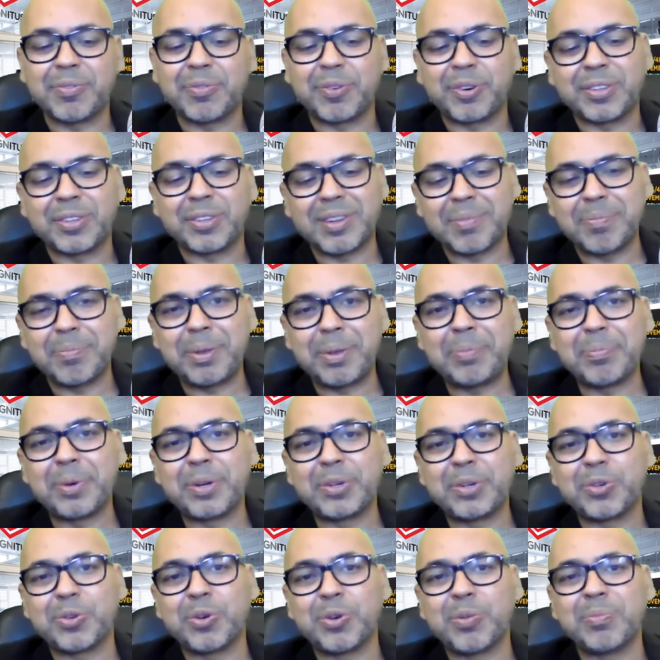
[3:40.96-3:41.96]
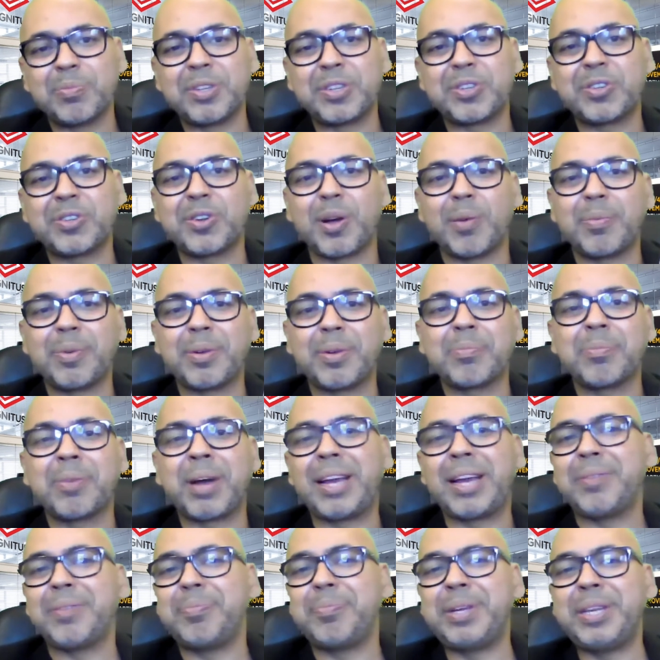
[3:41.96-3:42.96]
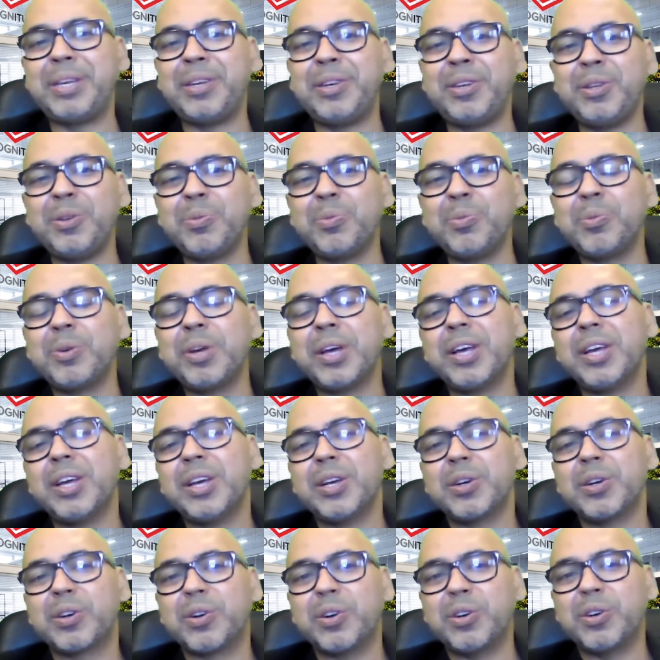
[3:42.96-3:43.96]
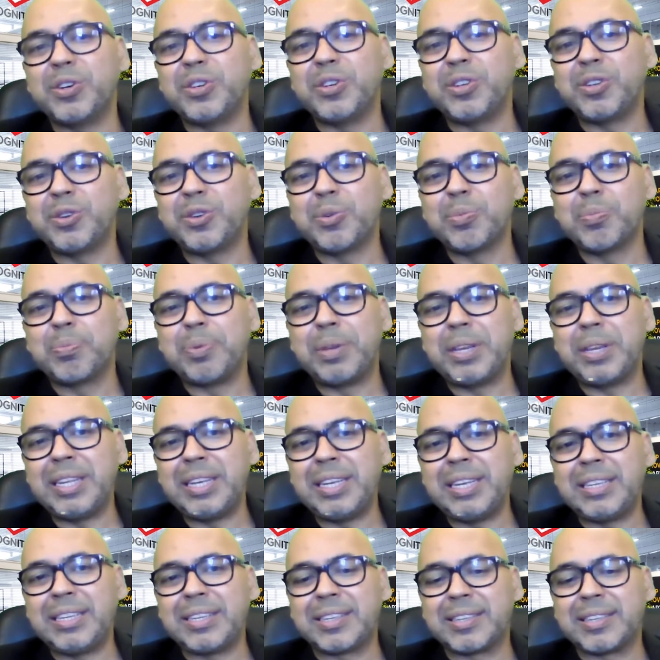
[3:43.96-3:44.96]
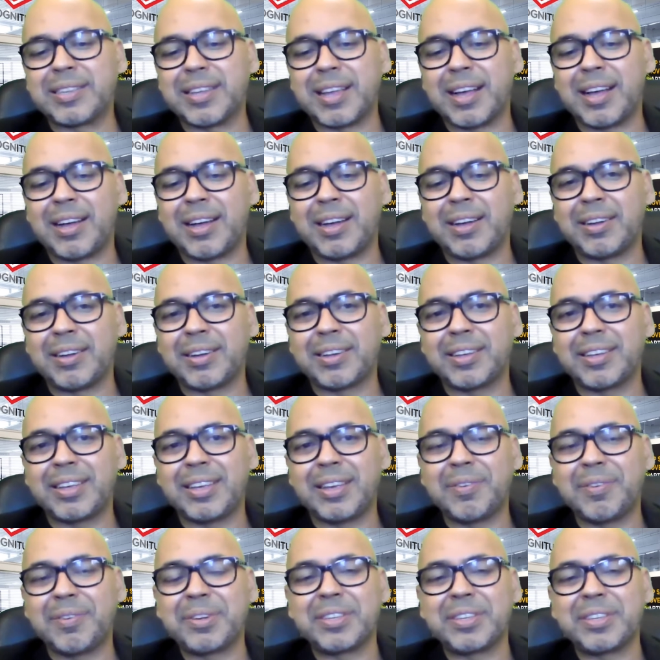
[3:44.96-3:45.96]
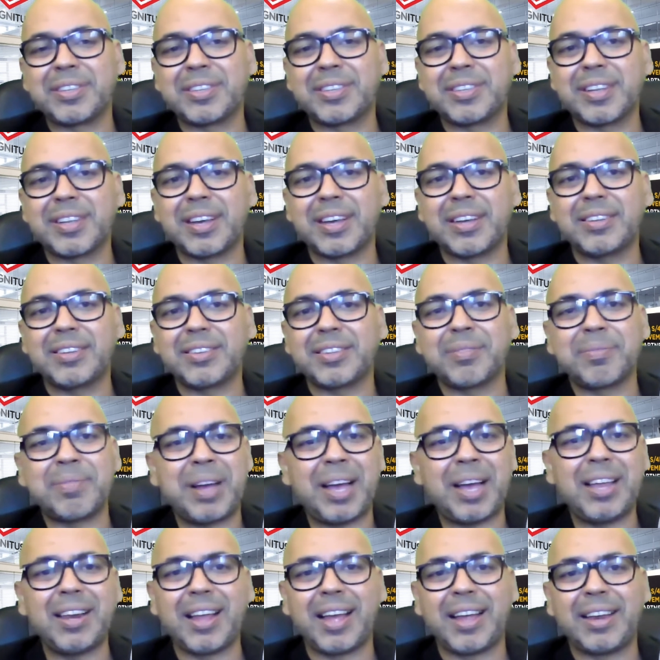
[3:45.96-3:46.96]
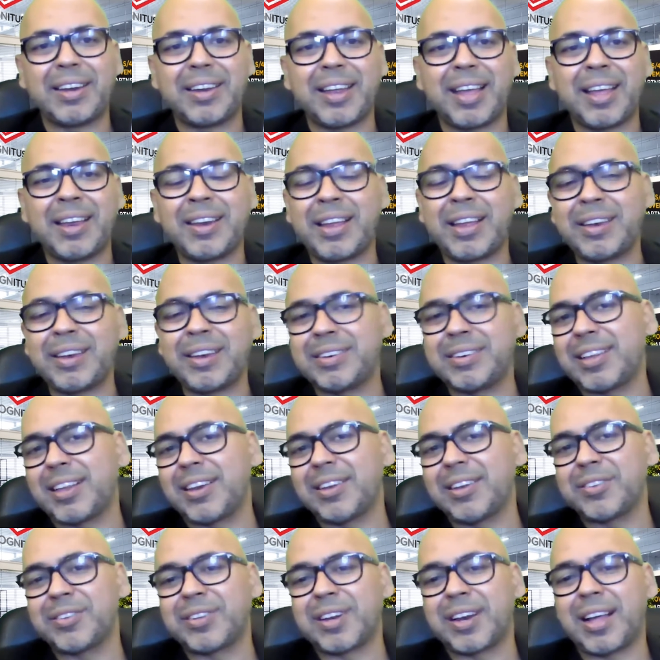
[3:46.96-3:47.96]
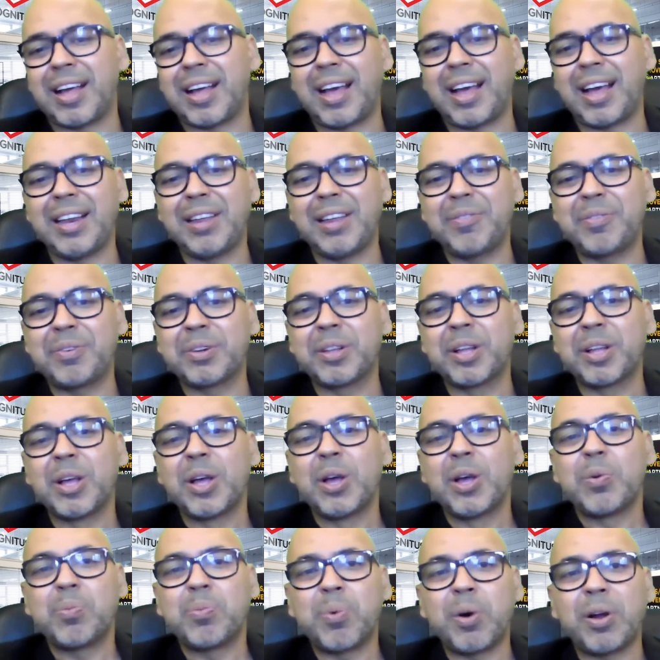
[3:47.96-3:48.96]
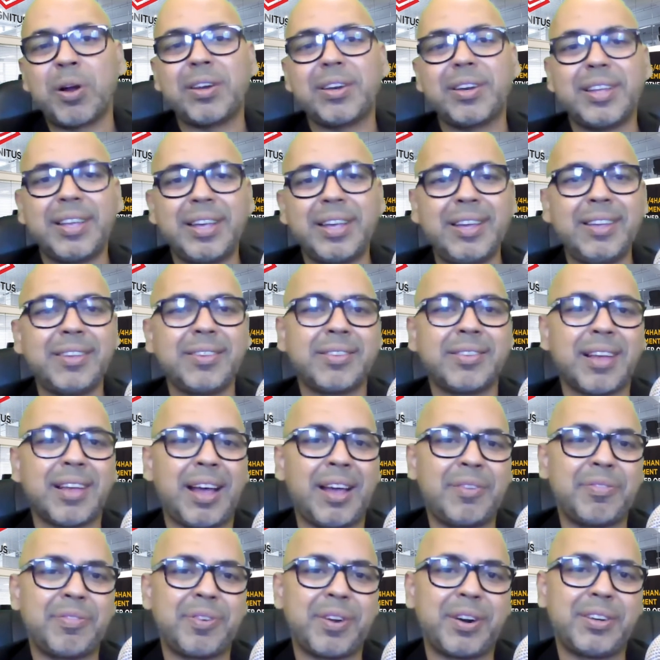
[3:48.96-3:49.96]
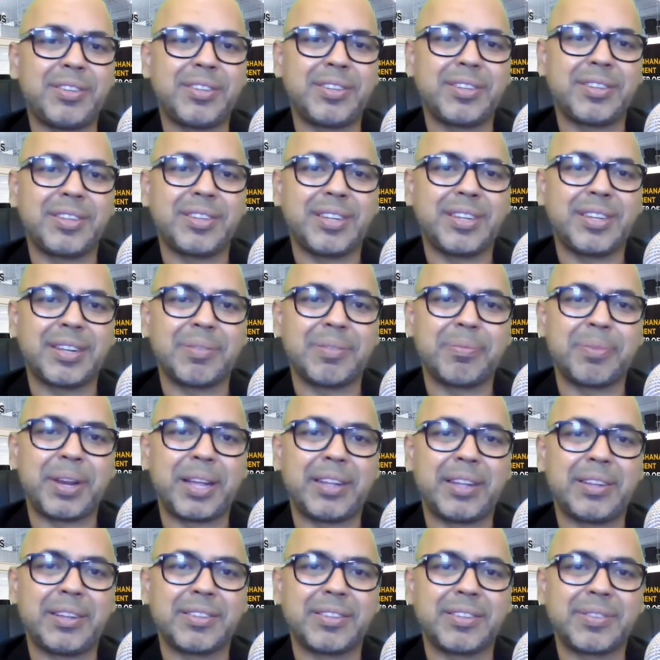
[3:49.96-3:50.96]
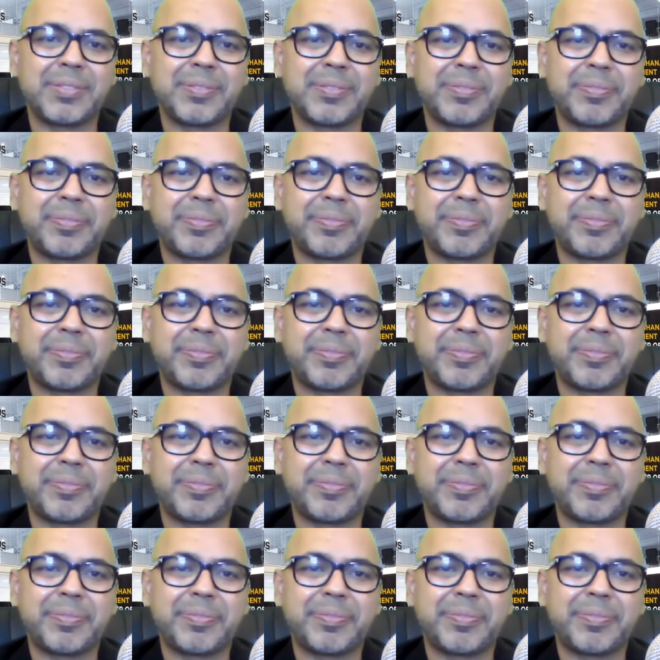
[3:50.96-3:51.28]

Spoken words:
for some people to whom this topic might be new, could you please give us some highlight and tell us at a high level, what is IFRS 16 compliance?